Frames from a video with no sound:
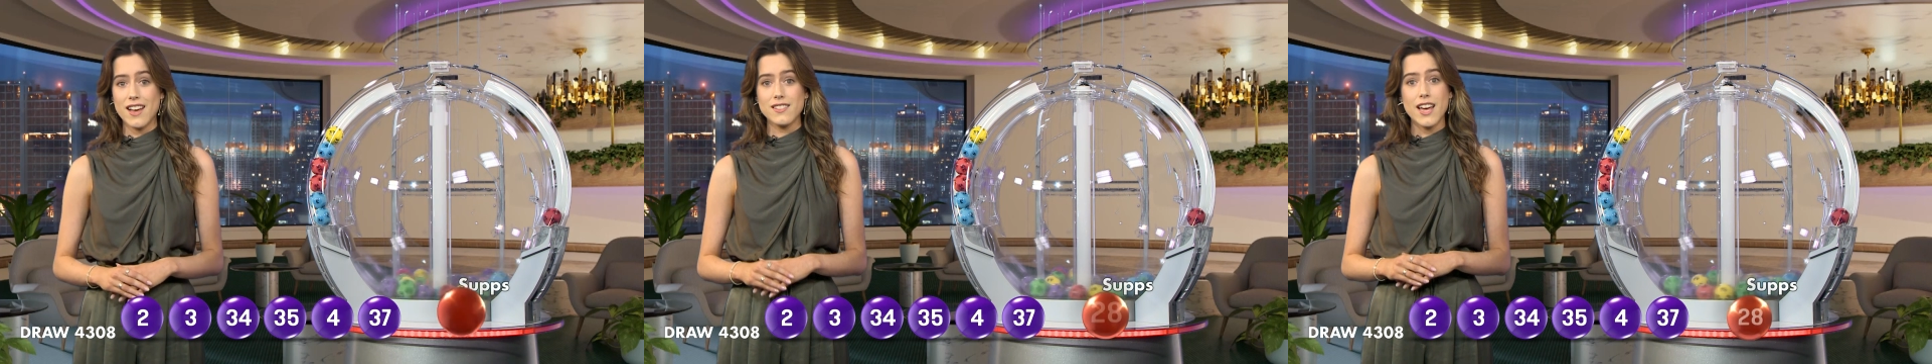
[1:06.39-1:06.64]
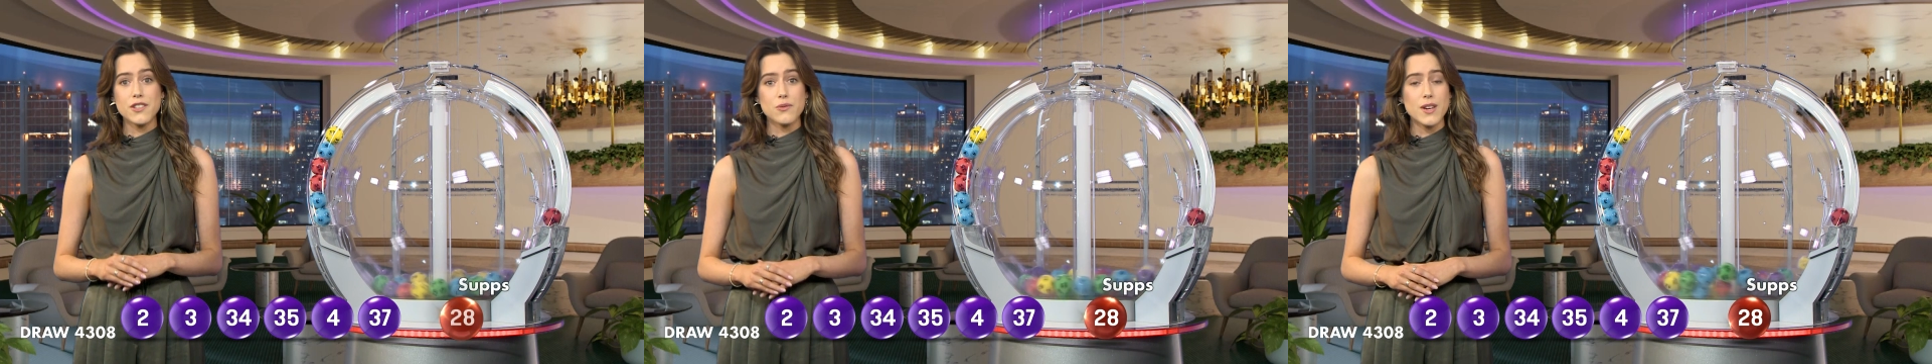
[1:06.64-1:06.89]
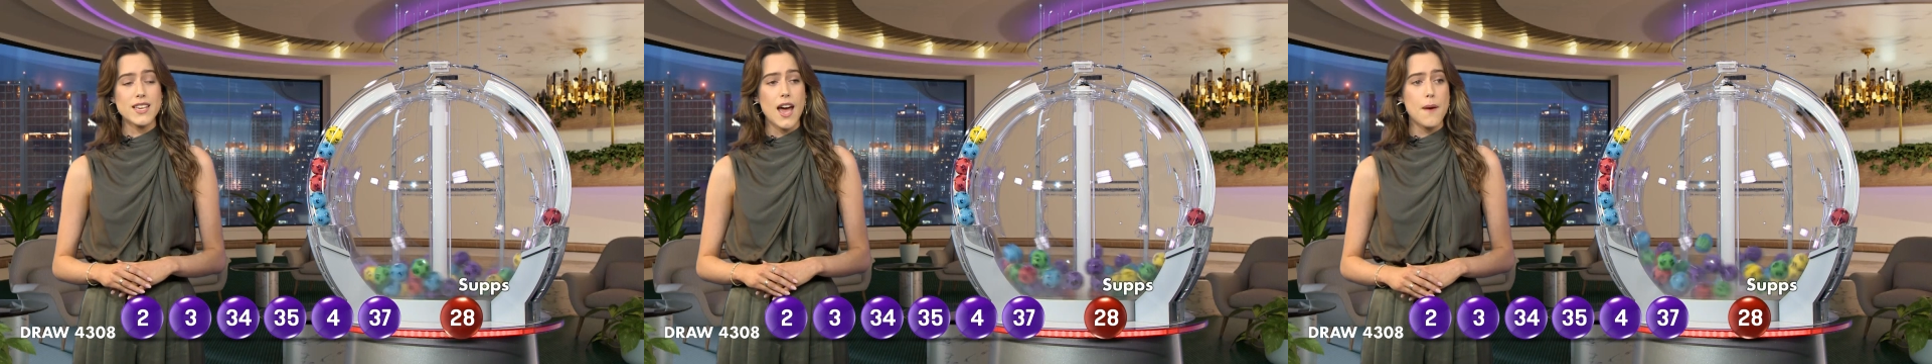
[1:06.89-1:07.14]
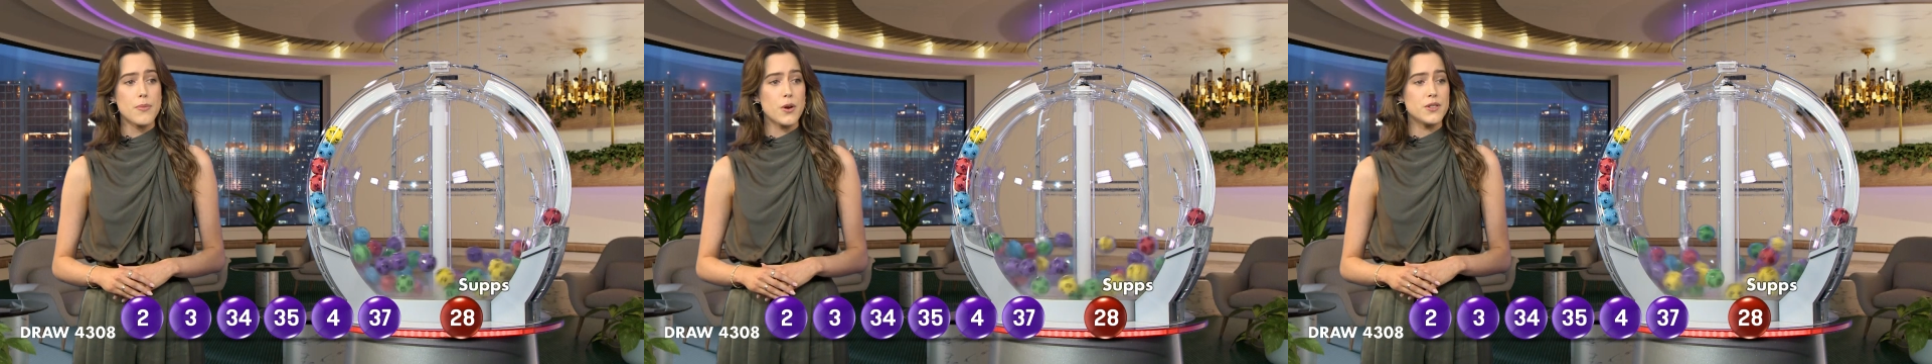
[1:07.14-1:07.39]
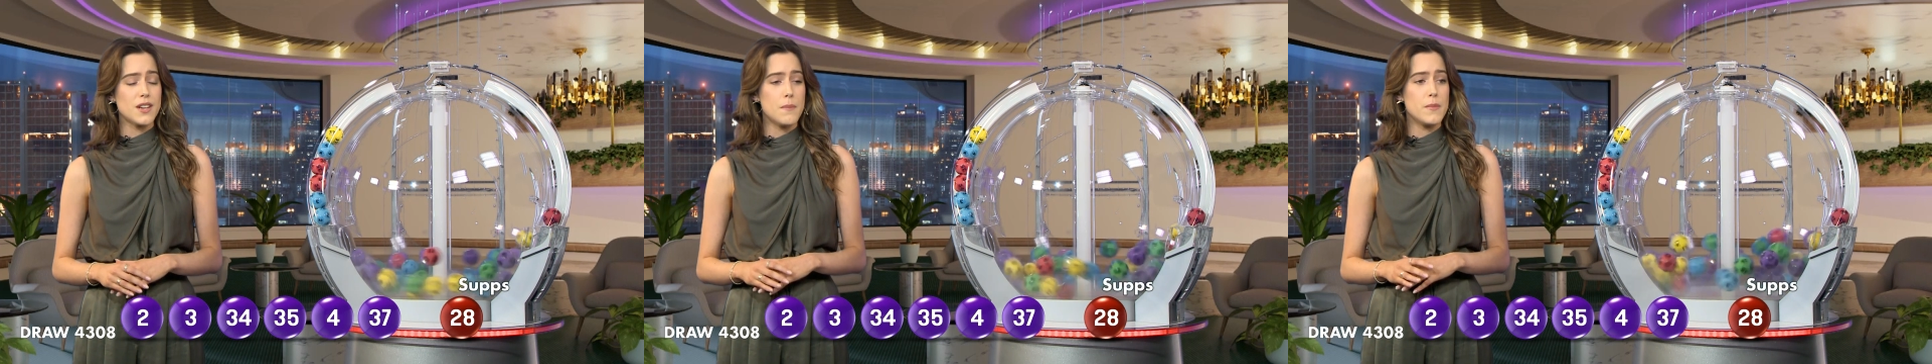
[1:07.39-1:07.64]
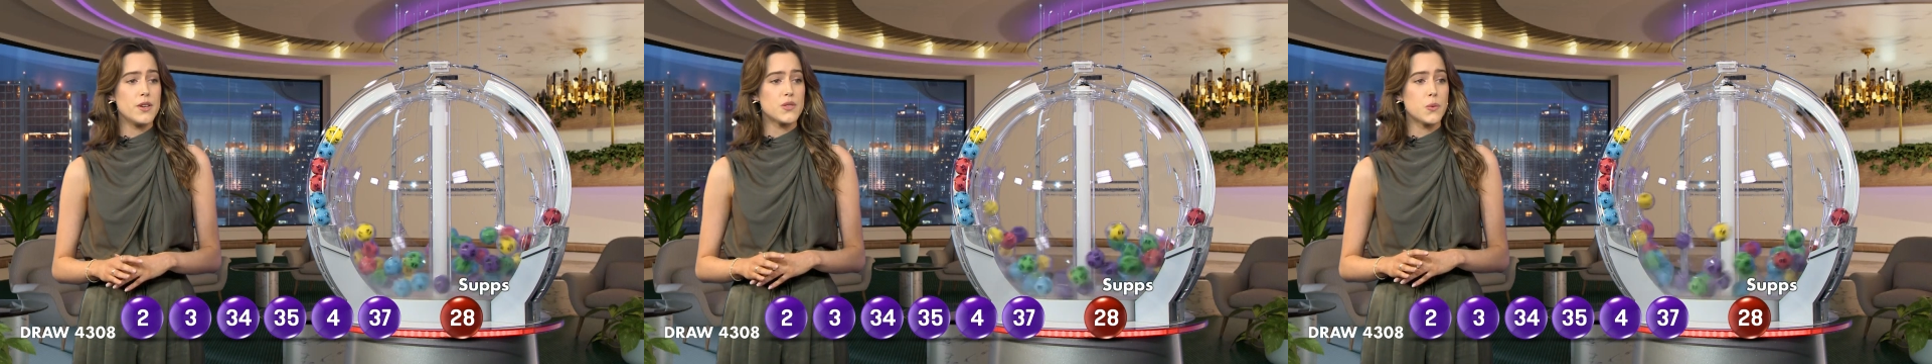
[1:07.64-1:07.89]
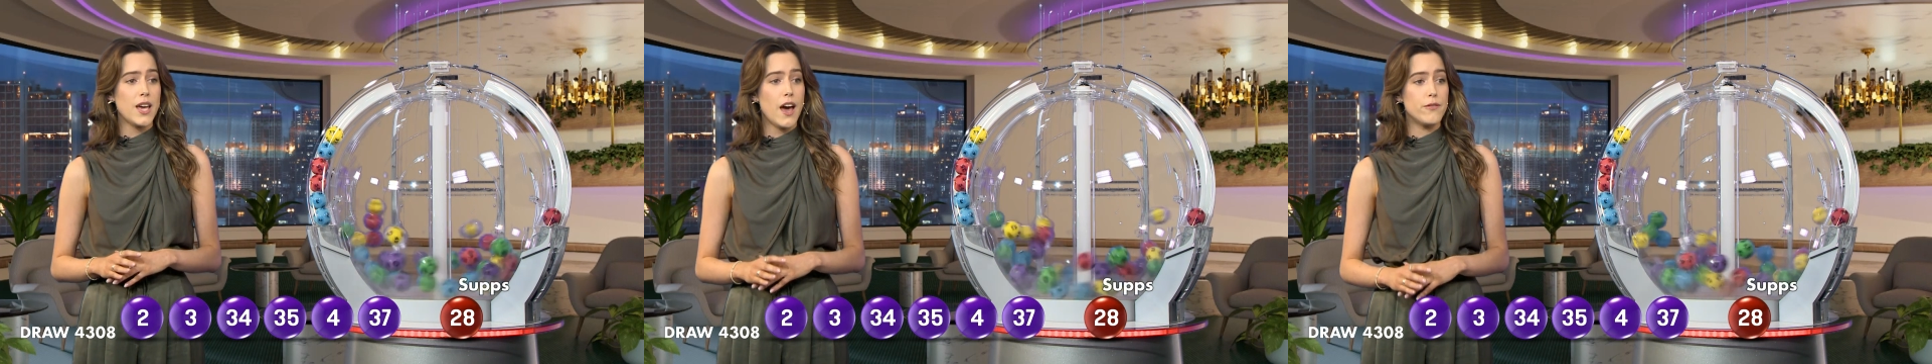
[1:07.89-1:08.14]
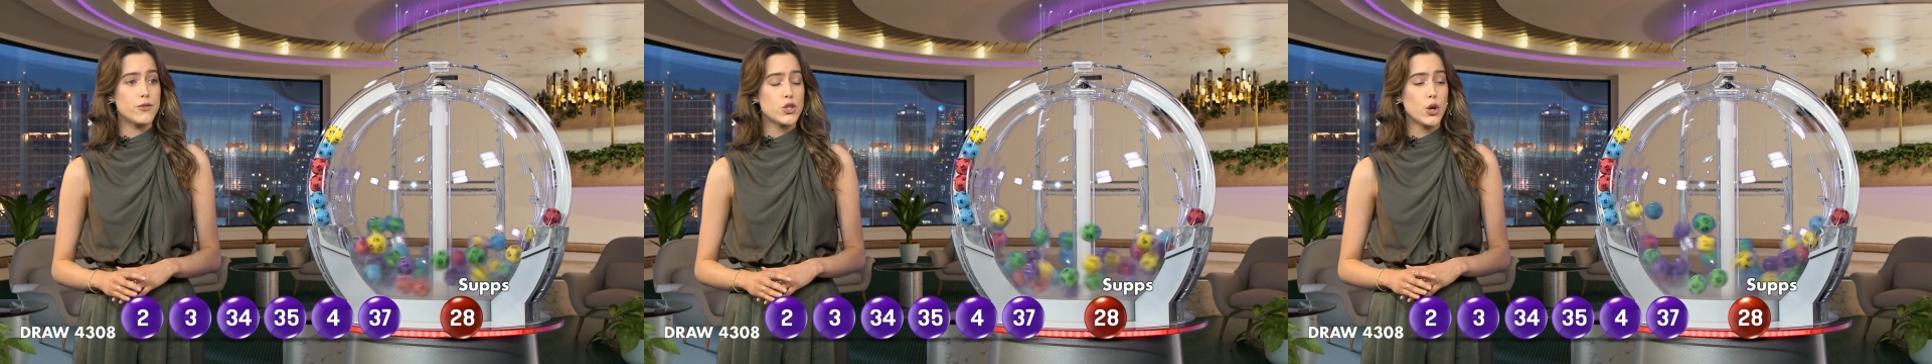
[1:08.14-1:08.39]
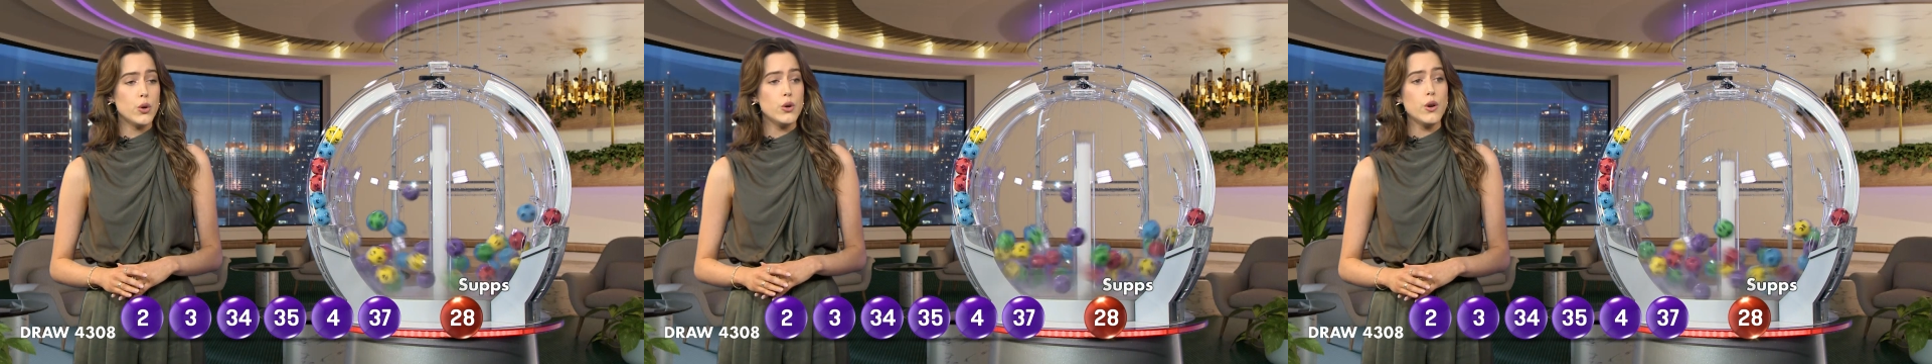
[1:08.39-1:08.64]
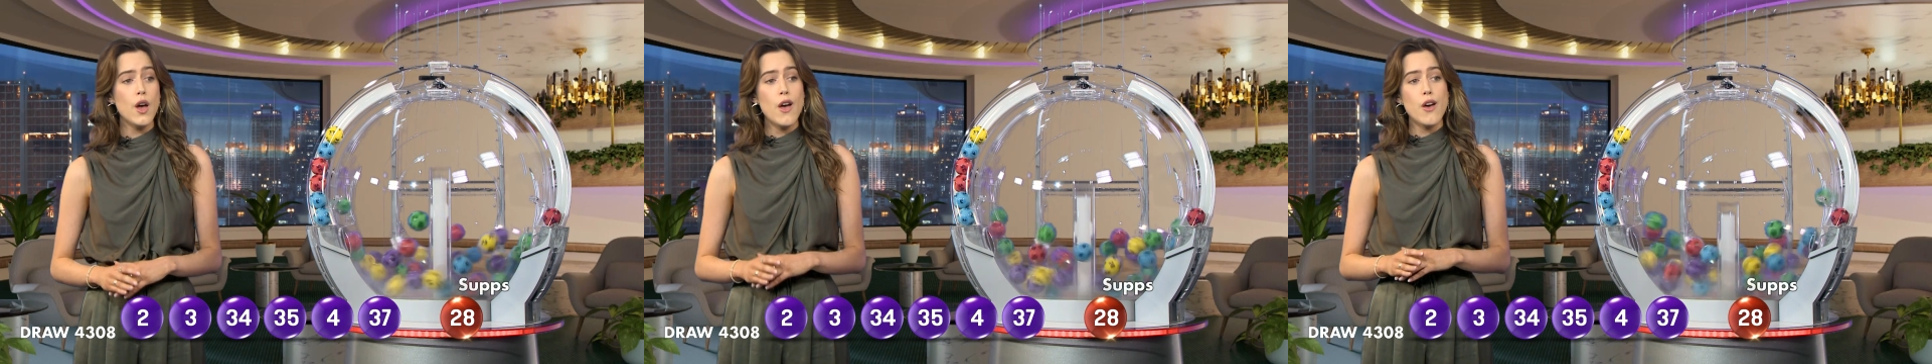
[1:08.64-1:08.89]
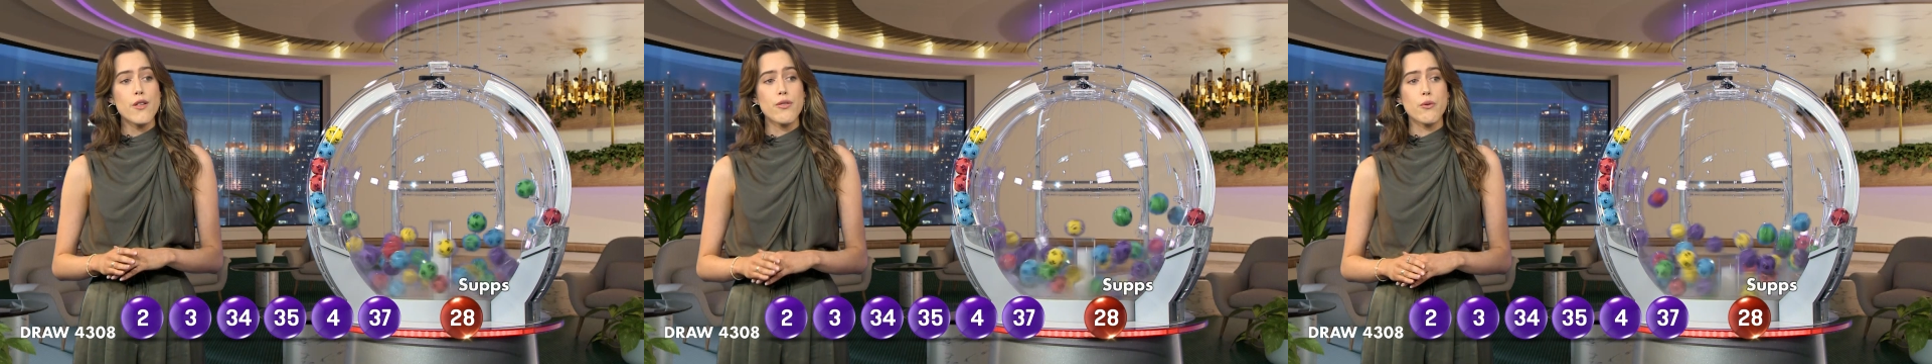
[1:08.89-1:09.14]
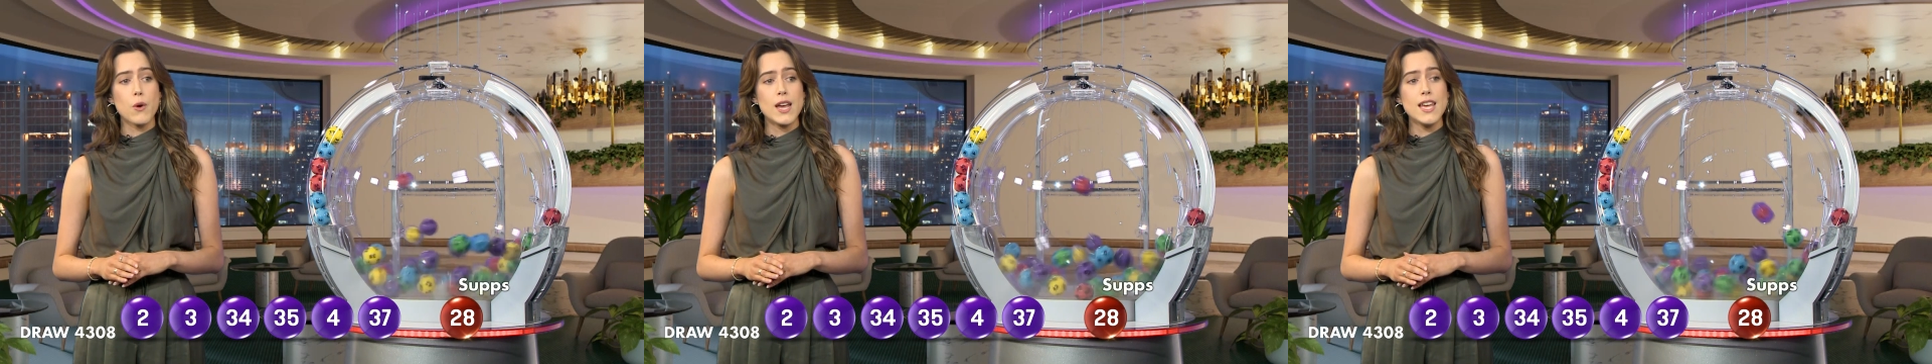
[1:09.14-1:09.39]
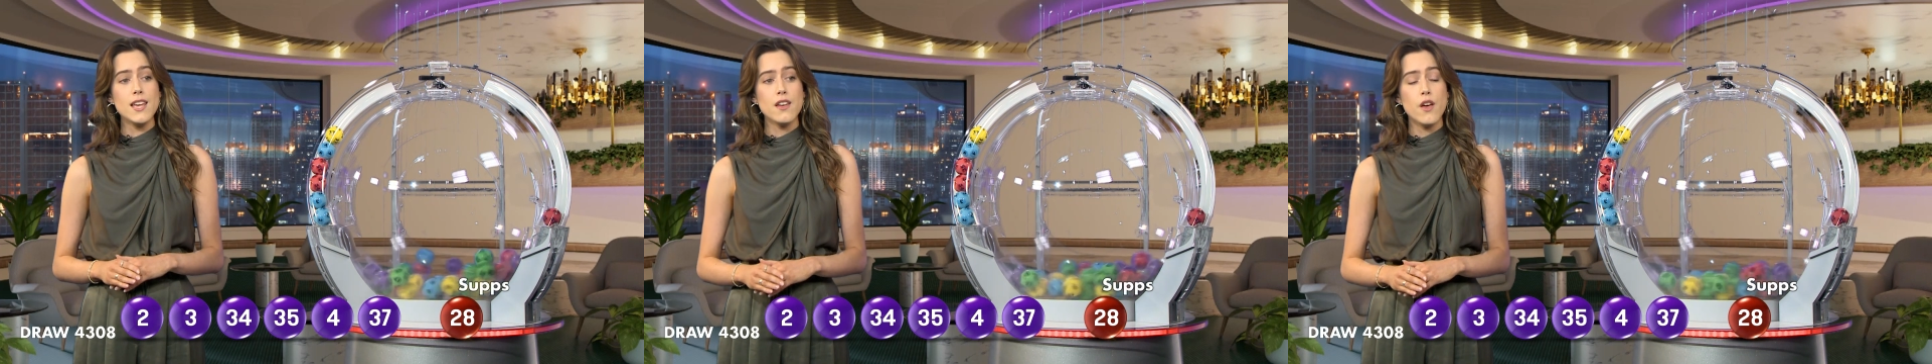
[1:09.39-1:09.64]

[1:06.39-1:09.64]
Now let's recap those numbers. We have 2, 3,